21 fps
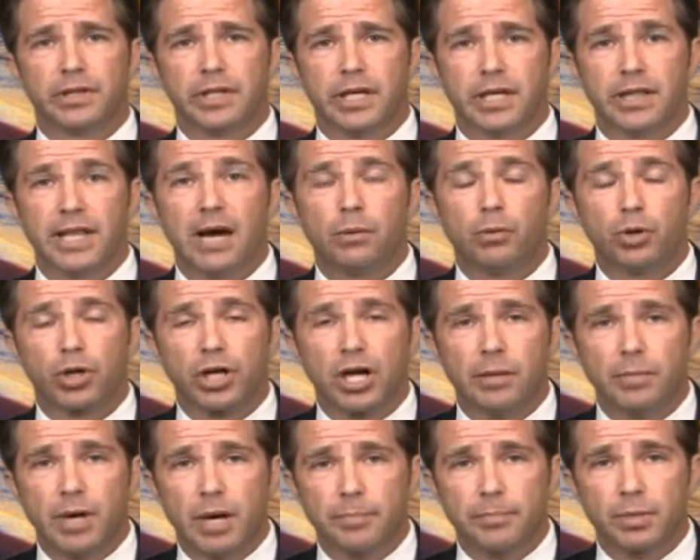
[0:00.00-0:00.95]
Then that will
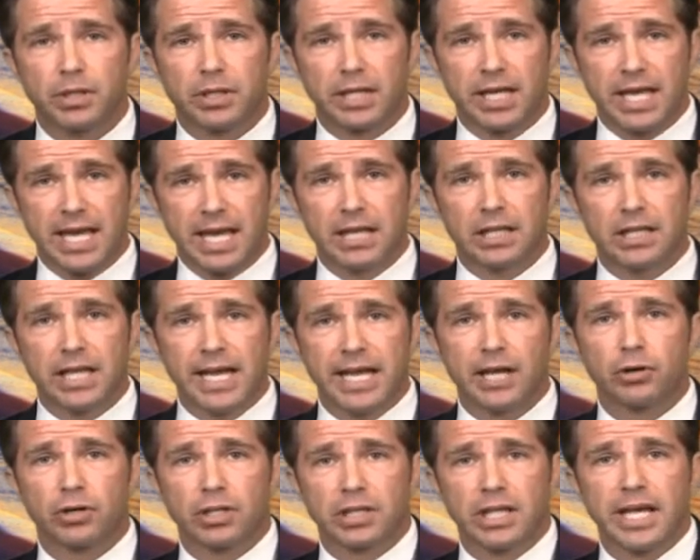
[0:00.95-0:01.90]
come up again
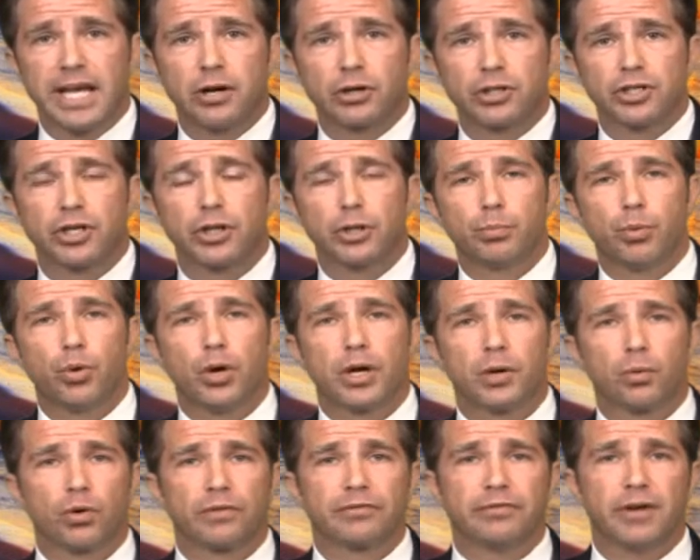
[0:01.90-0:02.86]
later and later to the
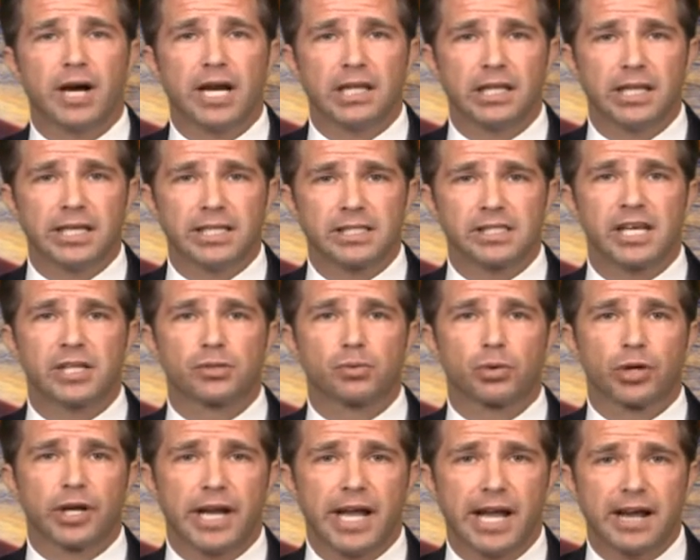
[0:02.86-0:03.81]
point where finally it
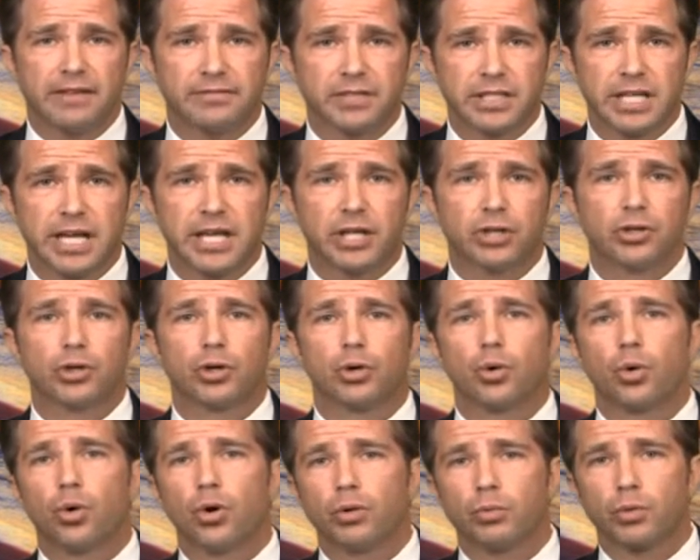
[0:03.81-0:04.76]
says we're going to have to take you to
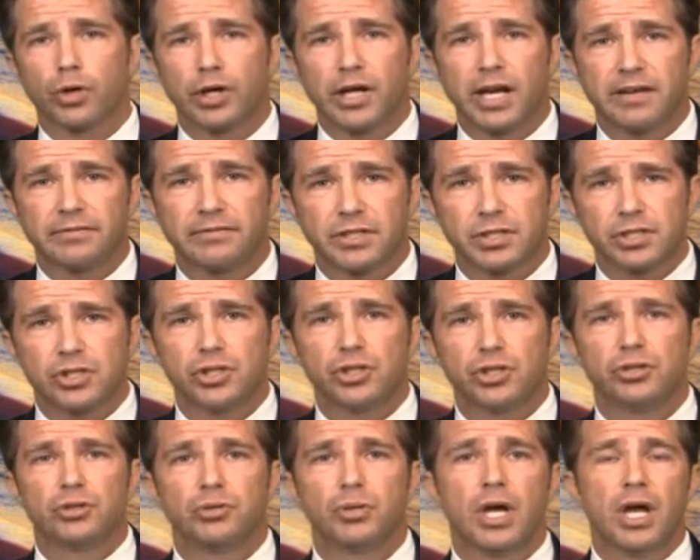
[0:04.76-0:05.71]
court, we're going to have to
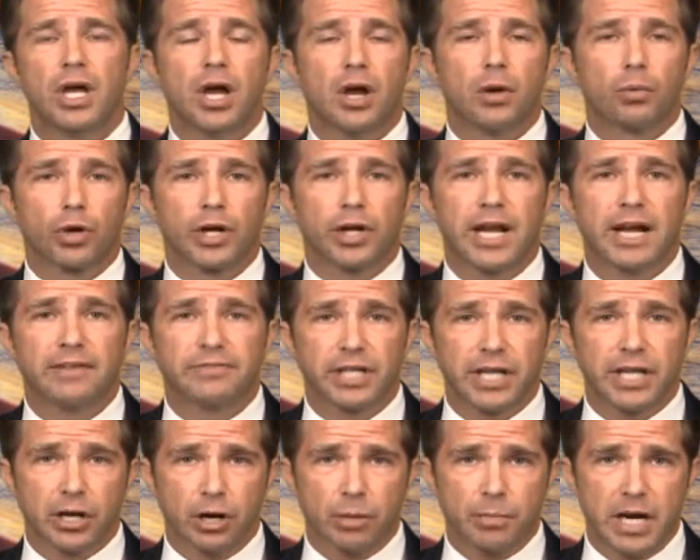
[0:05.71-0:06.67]
sue, we're going to have
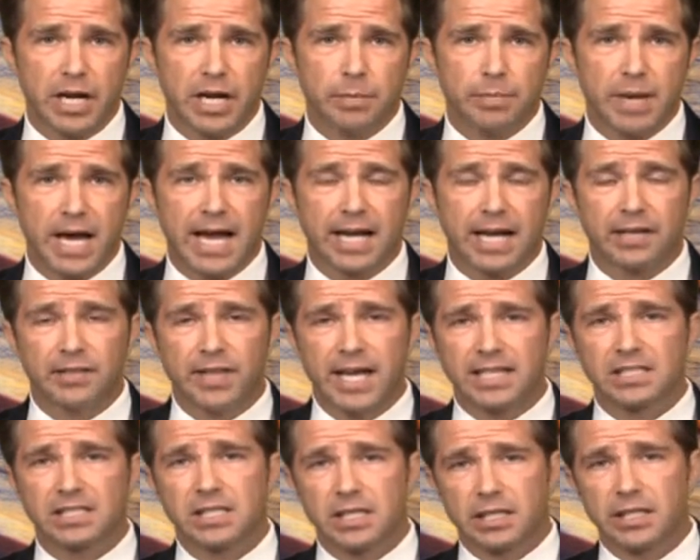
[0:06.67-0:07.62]
to get our money back. And
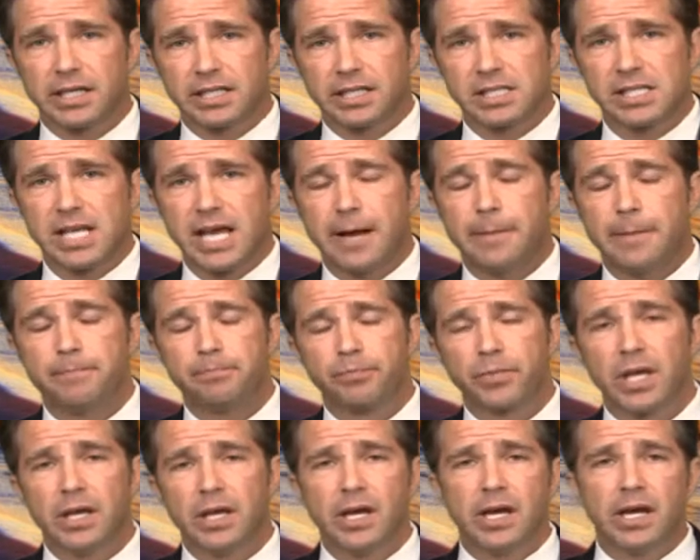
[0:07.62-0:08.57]
that's the extent.
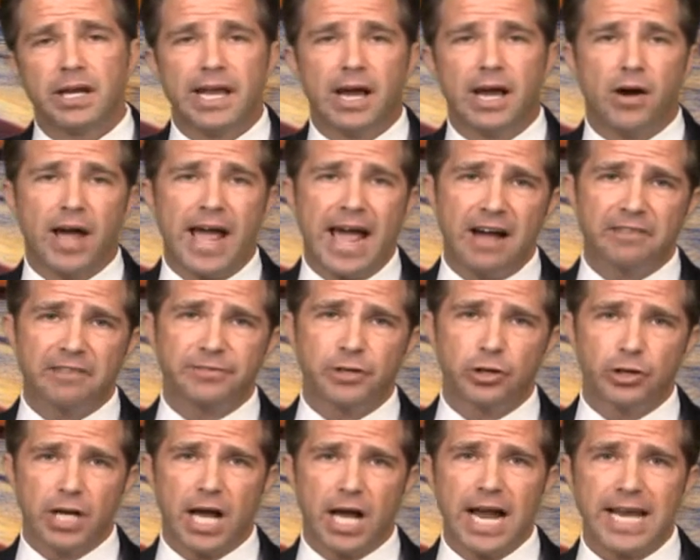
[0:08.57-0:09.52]
Now,
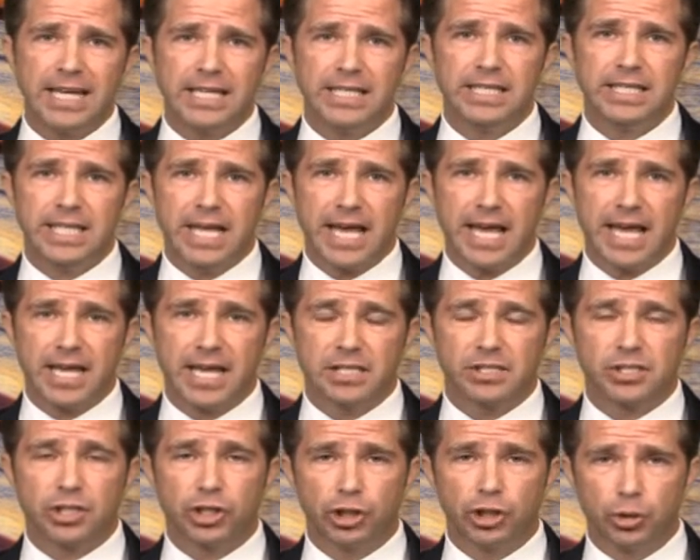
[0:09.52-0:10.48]
after 90
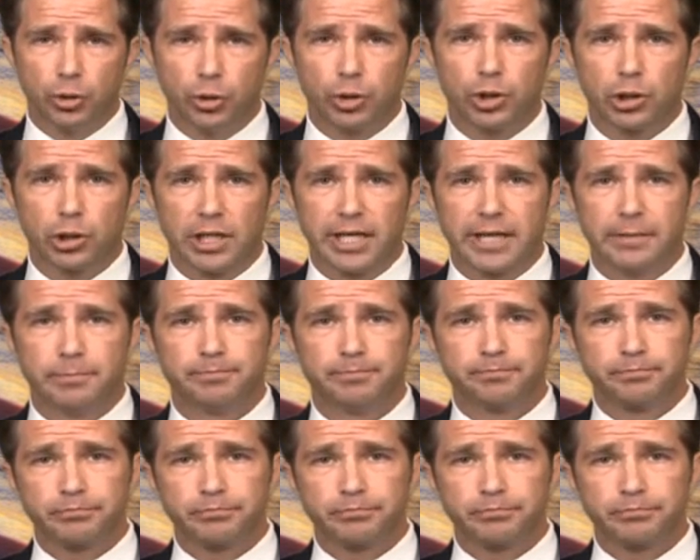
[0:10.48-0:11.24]
days, usually,